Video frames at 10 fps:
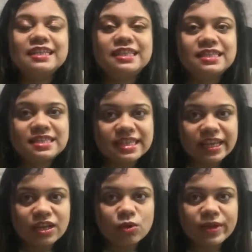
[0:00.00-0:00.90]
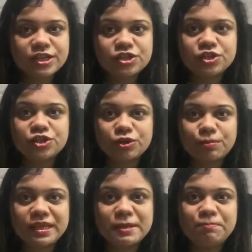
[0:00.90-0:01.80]
The second question should
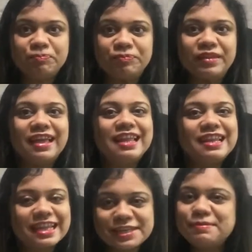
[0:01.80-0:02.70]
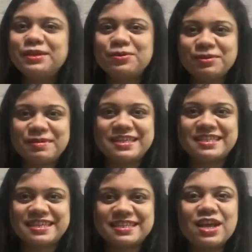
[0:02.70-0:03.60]
be, let me know the
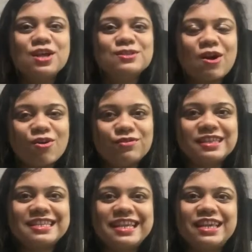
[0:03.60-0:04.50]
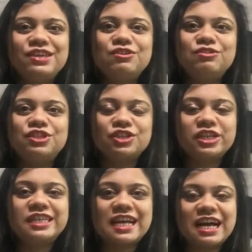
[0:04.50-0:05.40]
basics. So obviously you
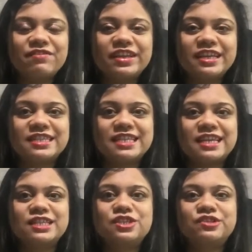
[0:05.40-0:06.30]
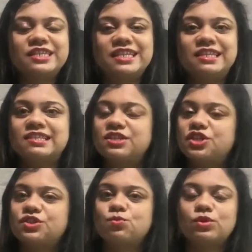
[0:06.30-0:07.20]
should have access to details such
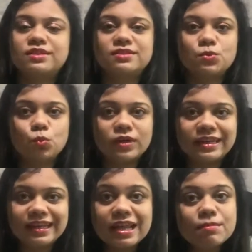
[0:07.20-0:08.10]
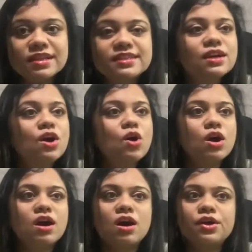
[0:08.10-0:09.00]
as what is the word limit,
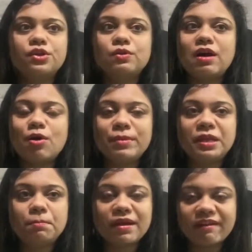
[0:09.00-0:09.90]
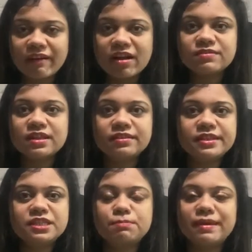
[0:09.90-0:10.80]
how many paragraphs are they
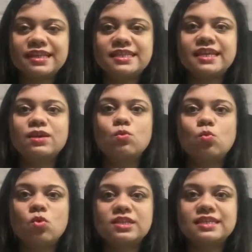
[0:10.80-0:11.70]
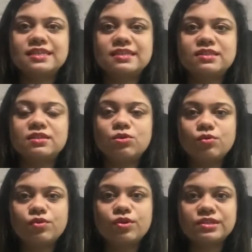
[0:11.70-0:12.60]
expecting, what is the
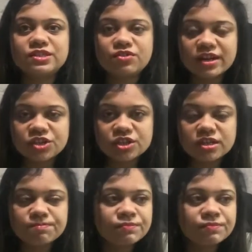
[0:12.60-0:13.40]
overall structure,